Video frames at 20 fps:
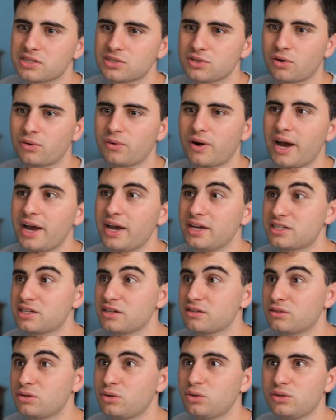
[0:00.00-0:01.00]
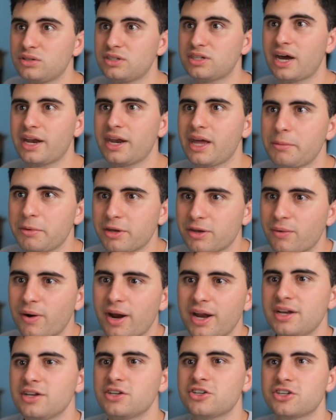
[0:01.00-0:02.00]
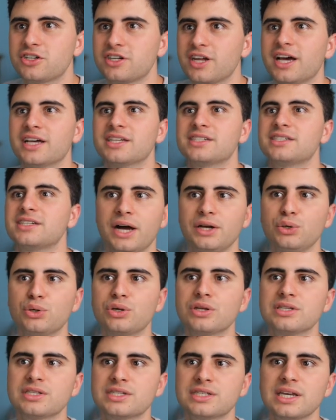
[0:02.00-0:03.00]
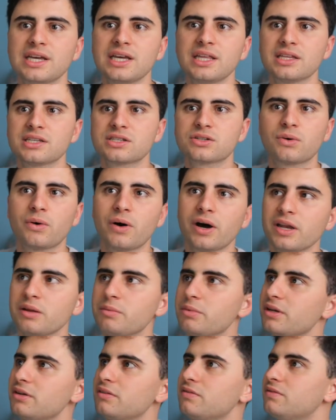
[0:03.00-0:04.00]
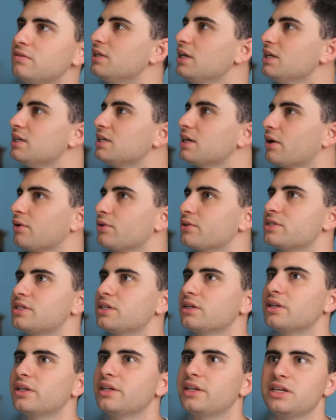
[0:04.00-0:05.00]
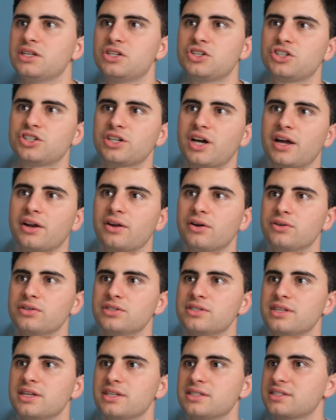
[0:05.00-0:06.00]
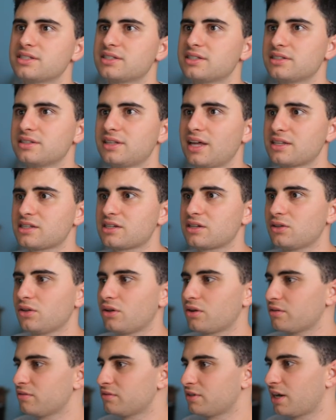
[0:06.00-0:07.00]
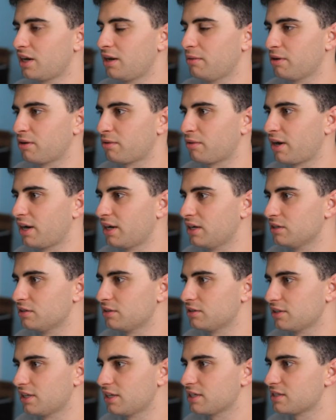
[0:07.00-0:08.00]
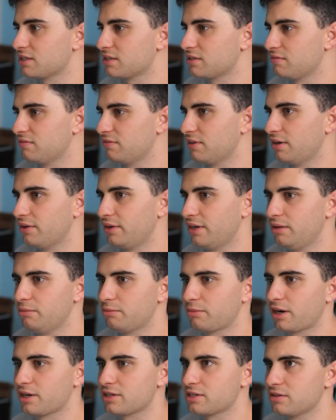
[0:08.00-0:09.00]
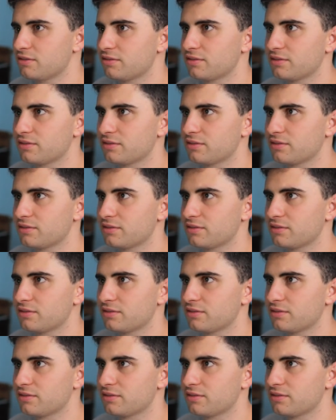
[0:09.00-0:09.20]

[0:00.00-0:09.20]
is all right. It's a good dynamic range test, and you can see there's quite a bit of detail still in these shadows. That's a lot of dynamic range. That's very impressive.